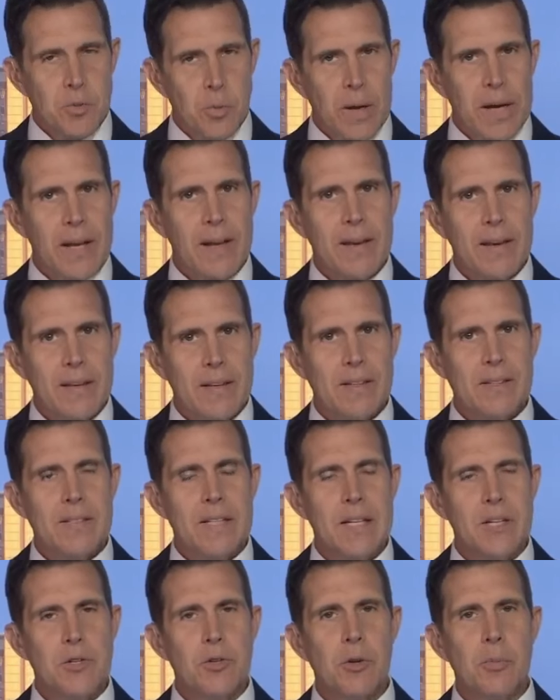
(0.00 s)
week is
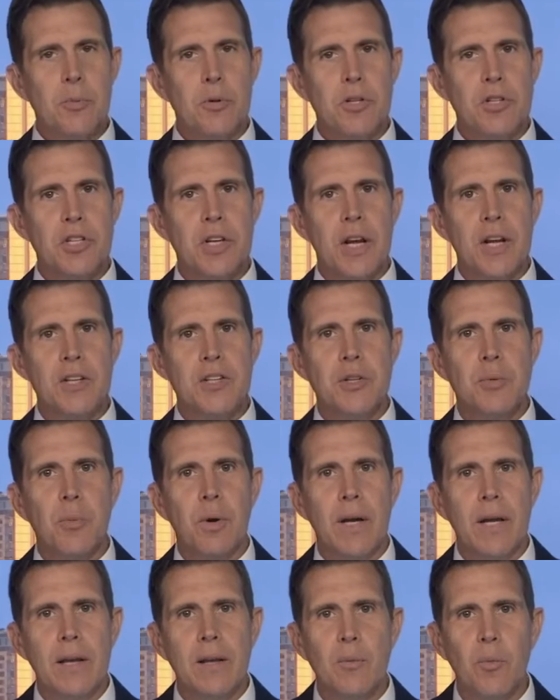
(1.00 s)
Teacher
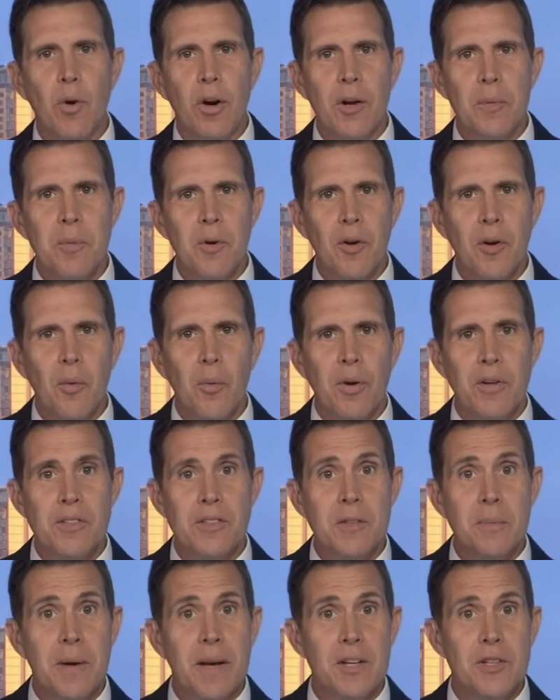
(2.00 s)
Appreciation Week, and Whataburger
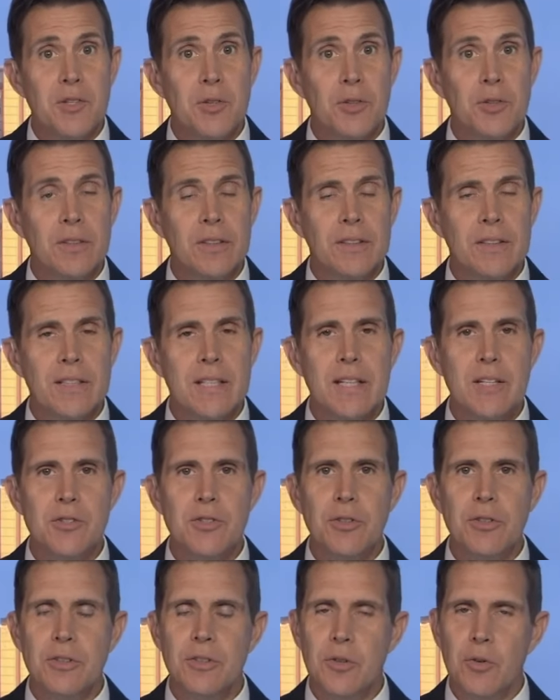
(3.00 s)
wants to make sure the
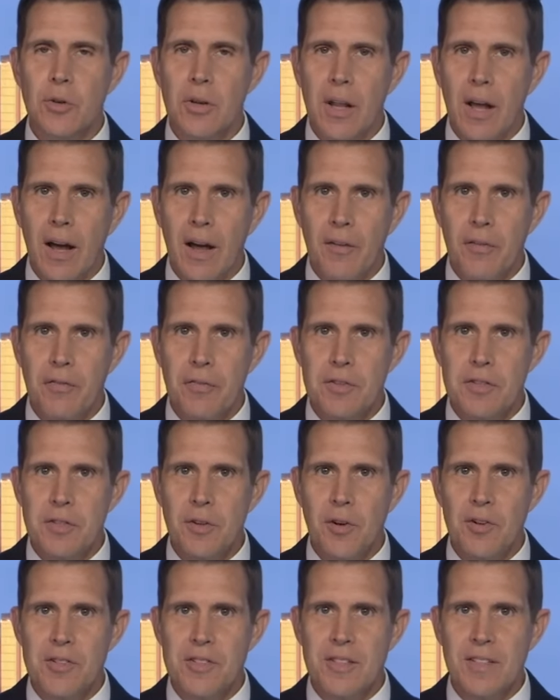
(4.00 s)
teacher in your life
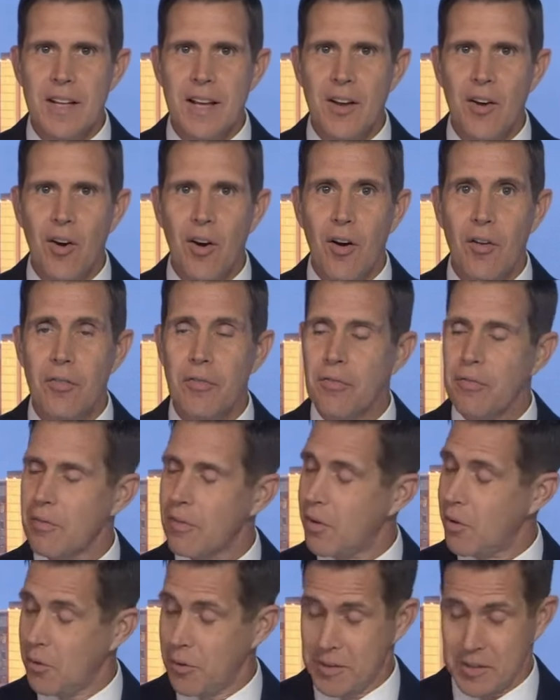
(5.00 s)
starts the day off,
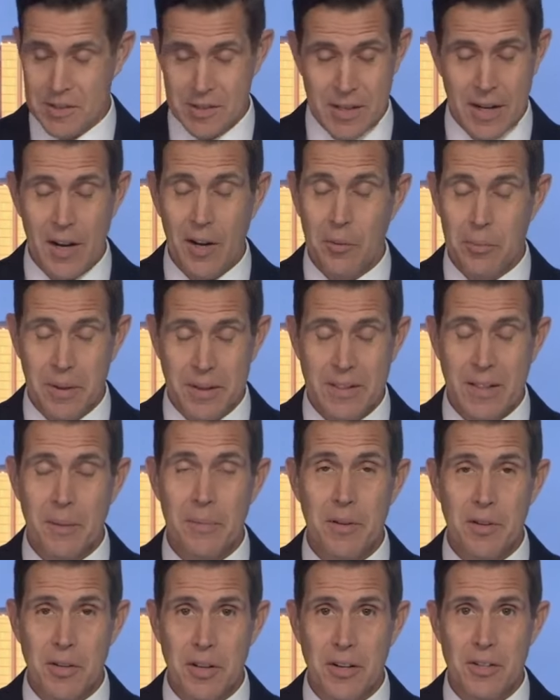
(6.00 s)
oh, in style, big
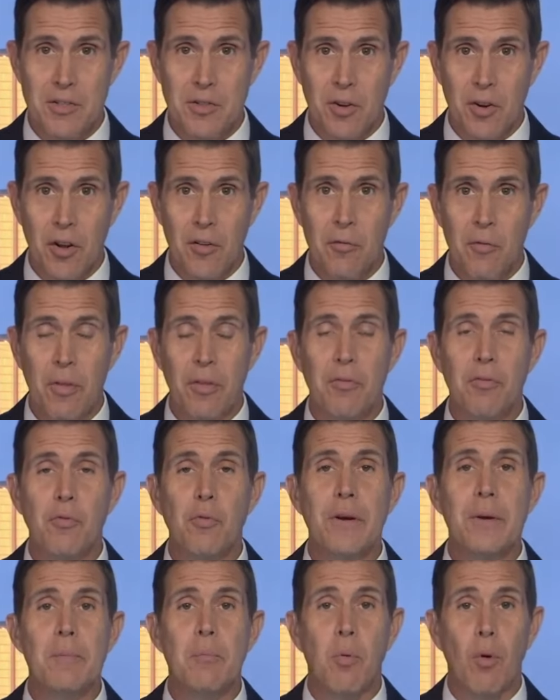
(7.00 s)
time. They're going to start off with
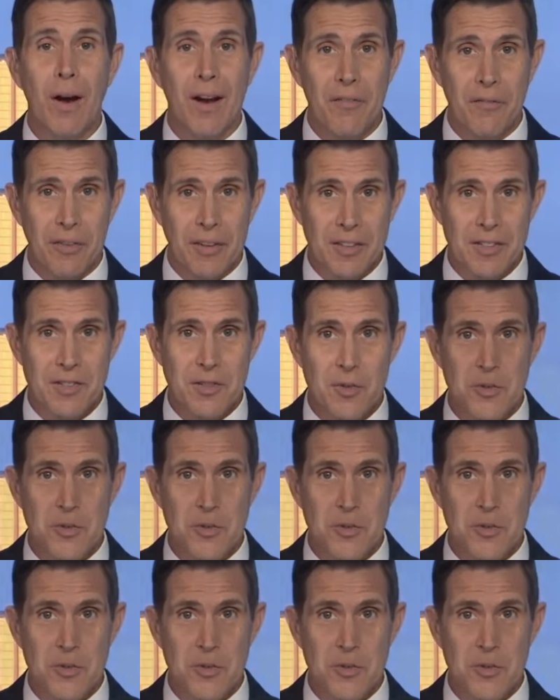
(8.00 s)
free breakfast. So,